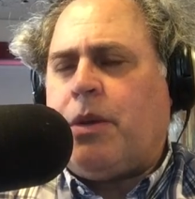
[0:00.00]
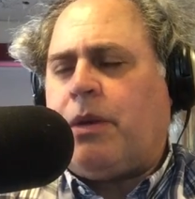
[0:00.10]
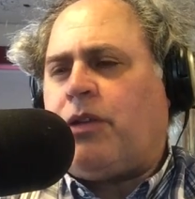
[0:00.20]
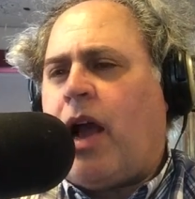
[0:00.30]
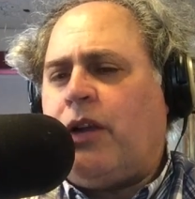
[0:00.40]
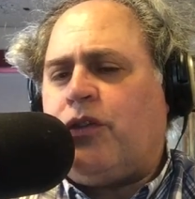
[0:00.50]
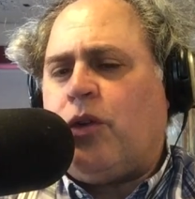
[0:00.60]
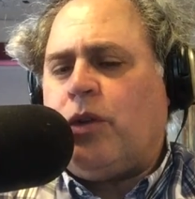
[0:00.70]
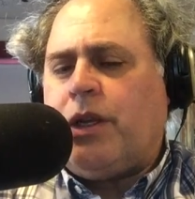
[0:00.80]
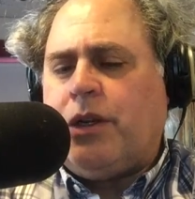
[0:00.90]
they went to high
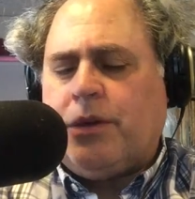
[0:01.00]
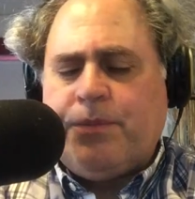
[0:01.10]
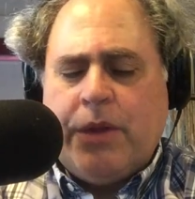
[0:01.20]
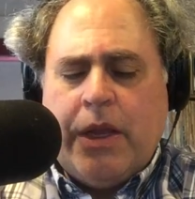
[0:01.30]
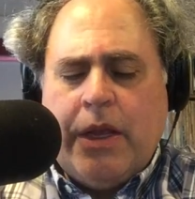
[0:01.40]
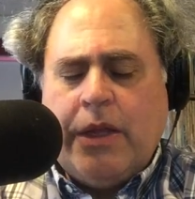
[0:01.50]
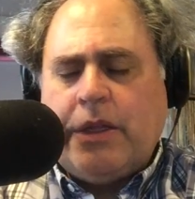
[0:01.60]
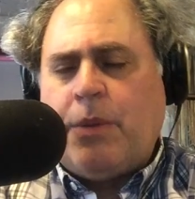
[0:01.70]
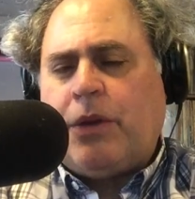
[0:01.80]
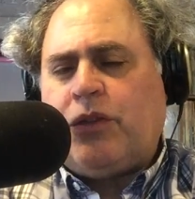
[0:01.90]
school here,
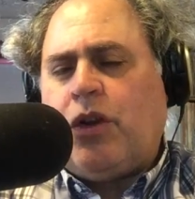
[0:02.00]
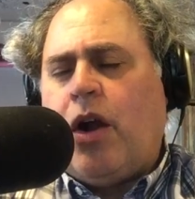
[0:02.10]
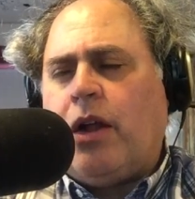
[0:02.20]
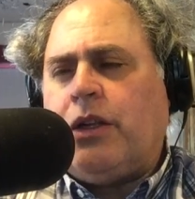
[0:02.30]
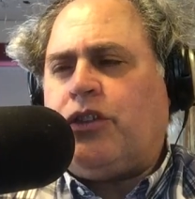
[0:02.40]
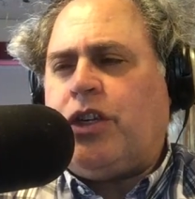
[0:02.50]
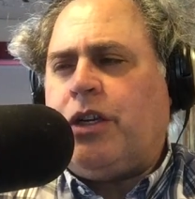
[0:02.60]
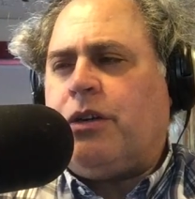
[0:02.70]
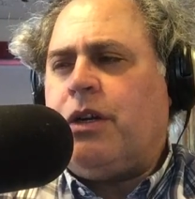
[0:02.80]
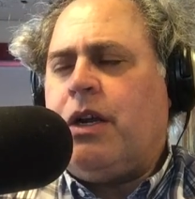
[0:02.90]
they went to college
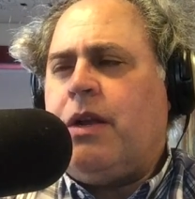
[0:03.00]
here.